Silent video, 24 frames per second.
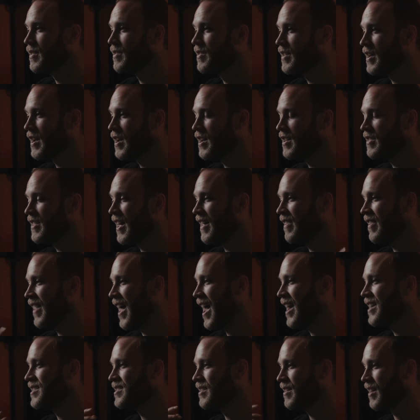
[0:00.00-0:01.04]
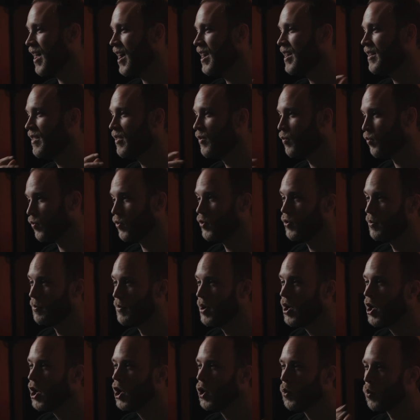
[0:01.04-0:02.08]
thinking that that is lighting the room.
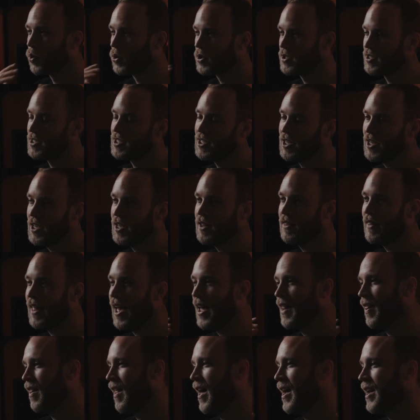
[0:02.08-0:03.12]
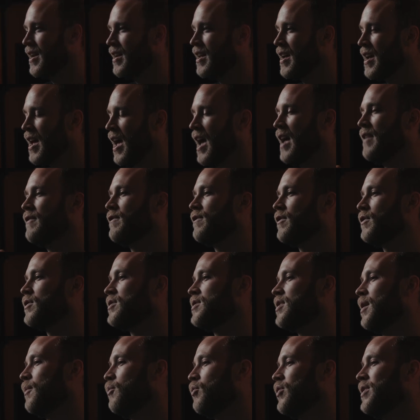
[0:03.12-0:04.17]
We're seeing that light, and for
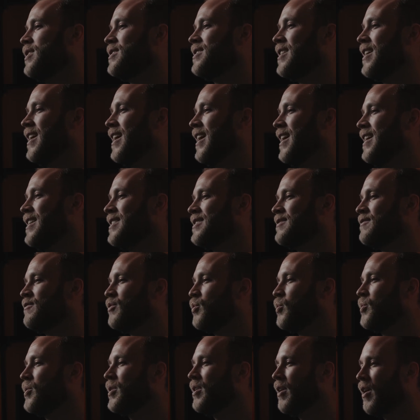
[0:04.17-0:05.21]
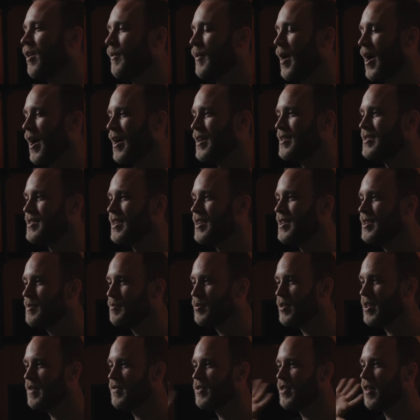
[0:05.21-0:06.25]
some reason, it is fooling our minds into
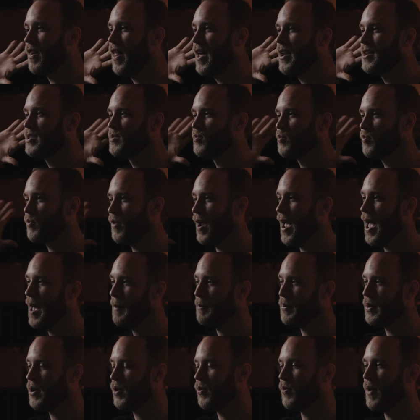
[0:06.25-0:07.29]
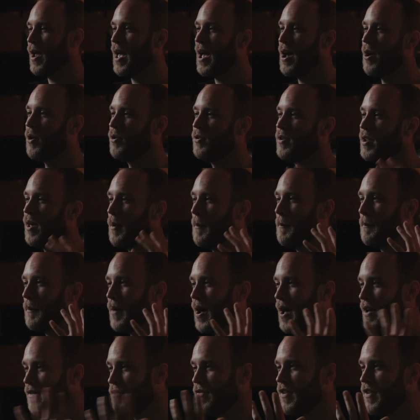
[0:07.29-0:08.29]
believing the light is wrapping around my